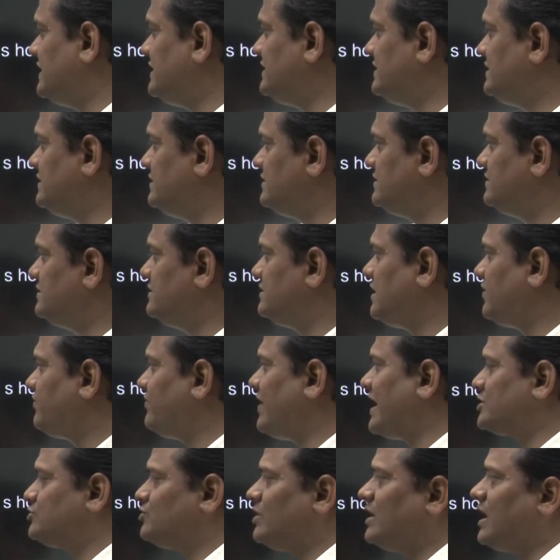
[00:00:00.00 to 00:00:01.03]
is the
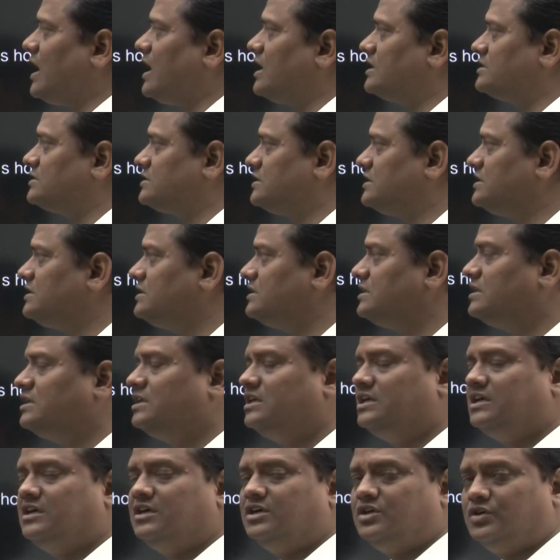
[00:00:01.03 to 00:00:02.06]
factual answer
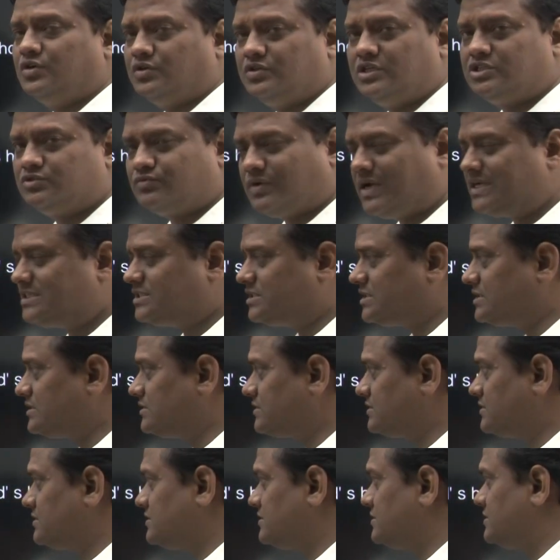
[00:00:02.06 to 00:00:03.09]
to these
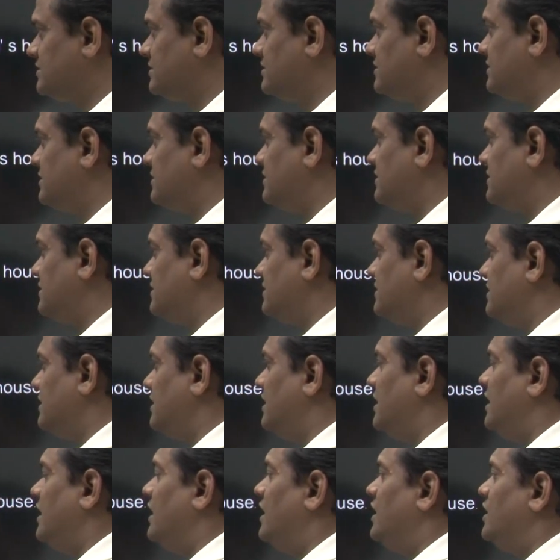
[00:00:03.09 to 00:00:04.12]
questions.
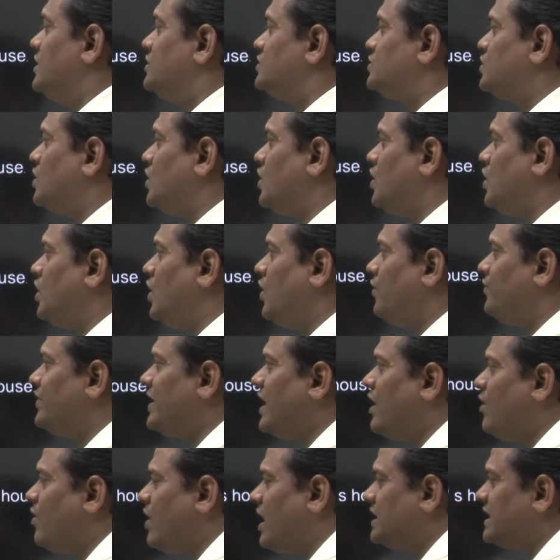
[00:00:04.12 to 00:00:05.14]
So we
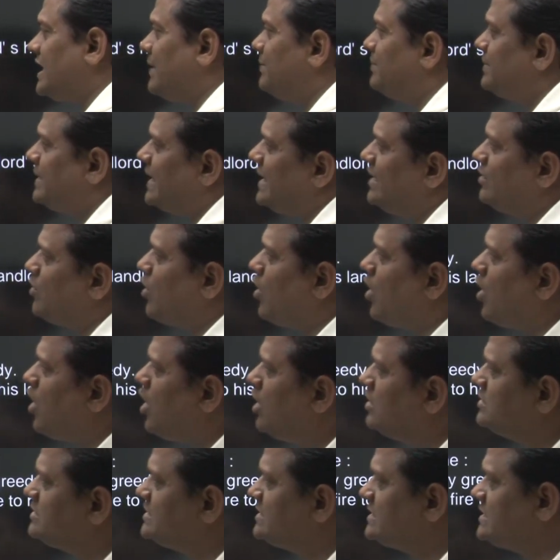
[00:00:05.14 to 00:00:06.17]
have attempted
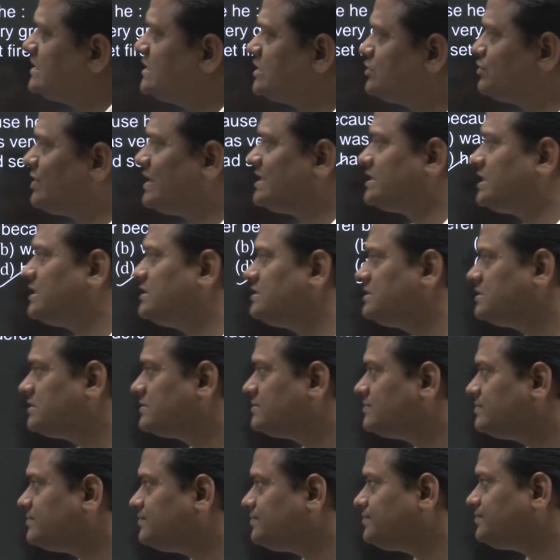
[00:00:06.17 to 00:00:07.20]
all 60 questions.
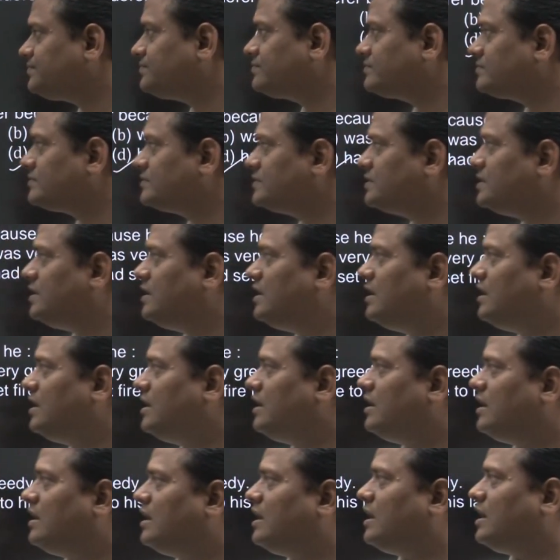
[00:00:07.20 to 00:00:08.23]

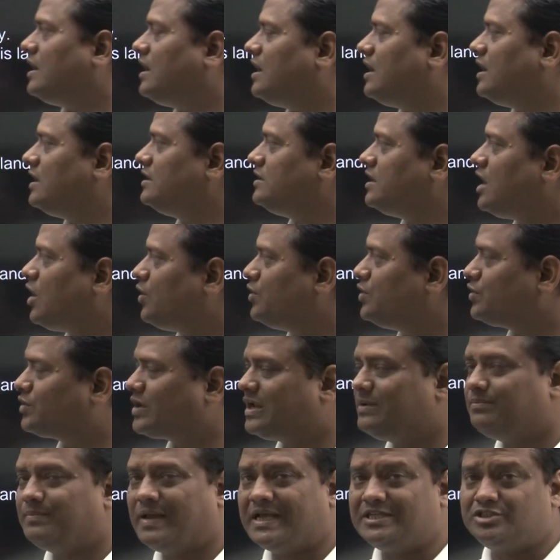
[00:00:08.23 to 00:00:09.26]
Now you
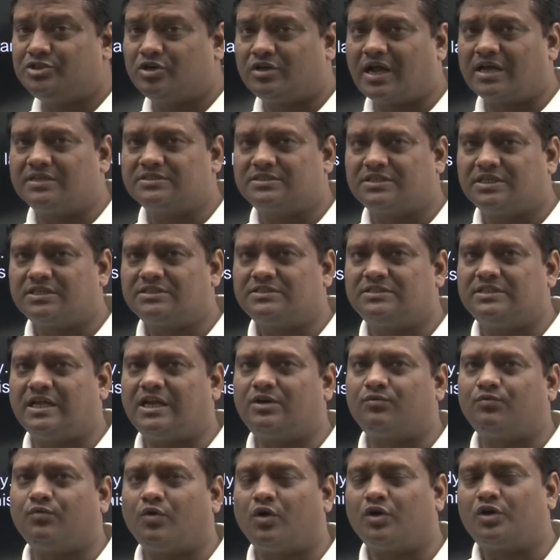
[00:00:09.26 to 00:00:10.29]
can match your answers
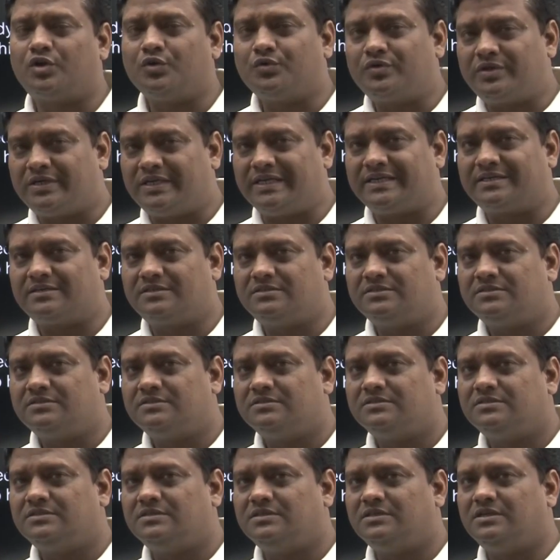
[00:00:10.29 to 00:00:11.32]
that what you ticked
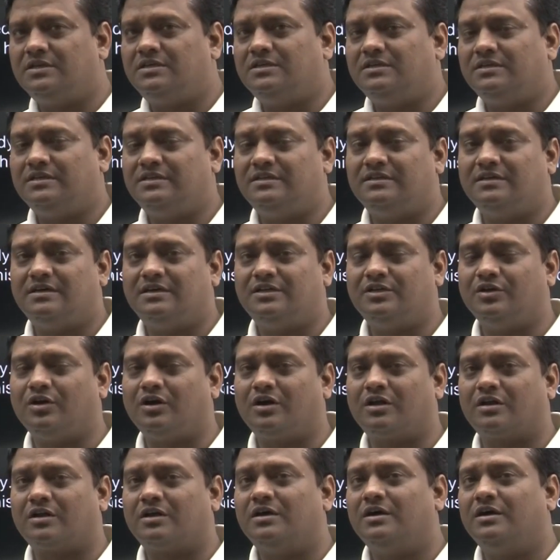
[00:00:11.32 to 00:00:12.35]
in
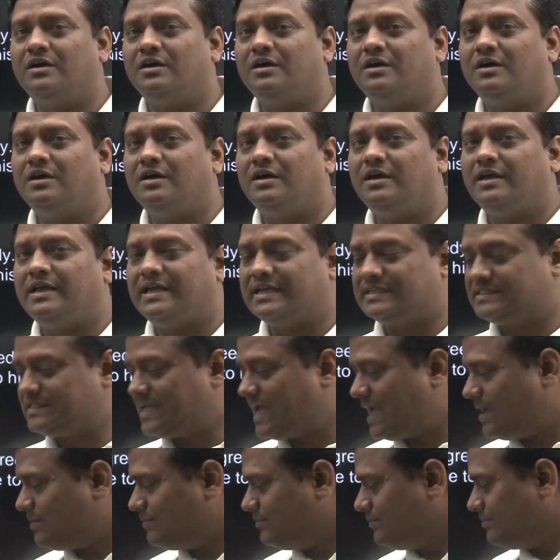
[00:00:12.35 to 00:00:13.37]
your
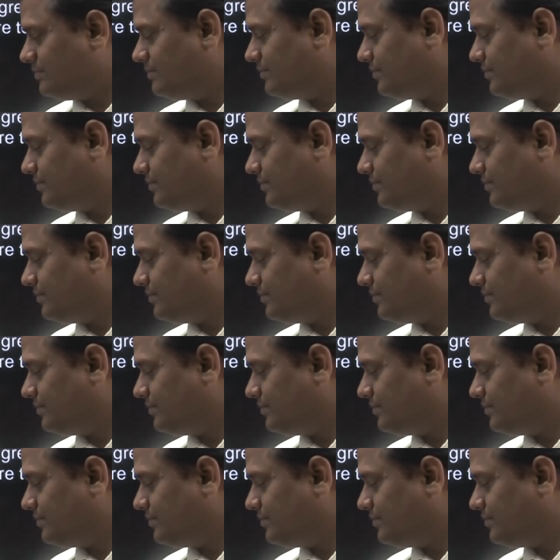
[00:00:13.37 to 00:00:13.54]
exam.